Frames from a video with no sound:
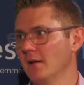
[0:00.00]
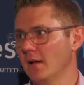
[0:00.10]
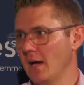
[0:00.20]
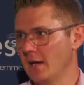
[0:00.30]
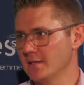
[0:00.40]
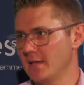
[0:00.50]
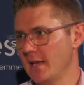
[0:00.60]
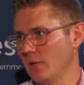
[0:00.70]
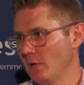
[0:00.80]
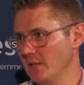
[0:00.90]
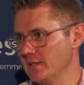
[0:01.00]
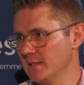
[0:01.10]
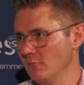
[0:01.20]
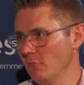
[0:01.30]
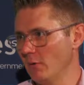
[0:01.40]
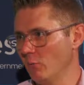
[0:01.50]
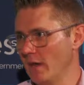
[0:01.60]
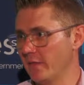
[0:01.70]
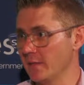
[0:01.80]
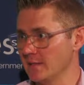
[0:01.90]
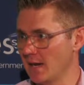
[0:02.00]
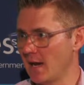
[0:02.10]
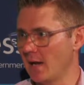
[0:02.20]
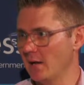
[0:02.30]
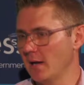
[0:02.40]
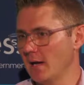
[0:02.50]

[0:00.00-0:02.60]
understanding where things are